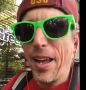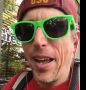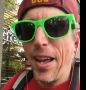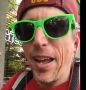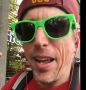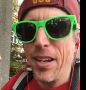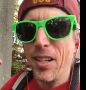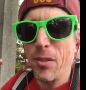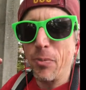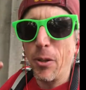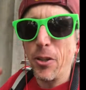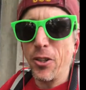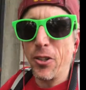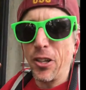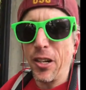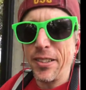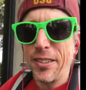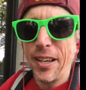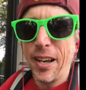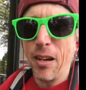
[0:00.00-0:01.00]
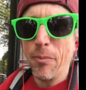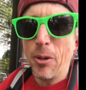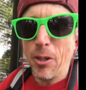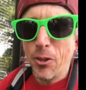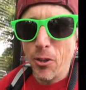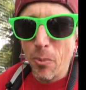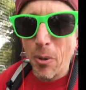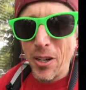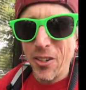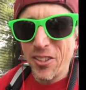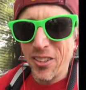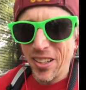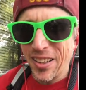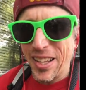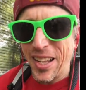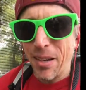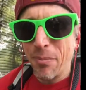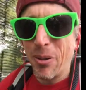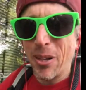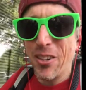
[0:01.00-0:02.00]
and smother shots out, but throw punches and
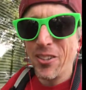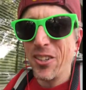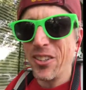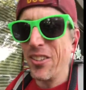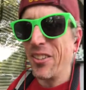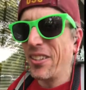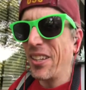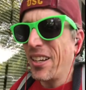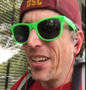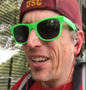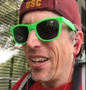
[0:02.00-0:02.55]
land punches,